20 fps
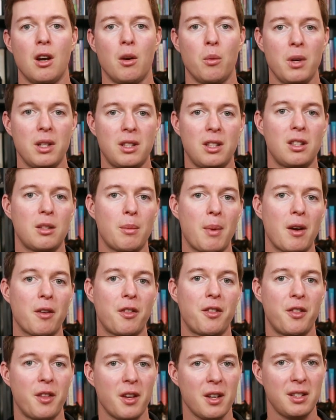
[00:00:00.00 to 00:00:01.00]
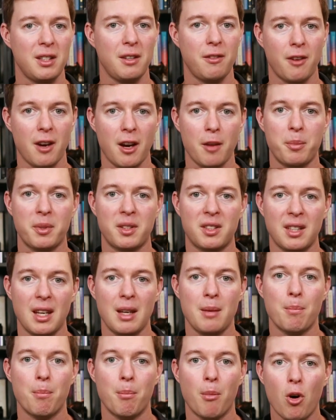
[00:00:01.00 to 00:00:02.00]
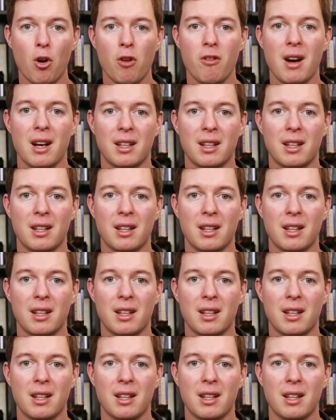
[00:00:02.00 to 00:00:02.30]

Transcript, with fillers: which is about 35% more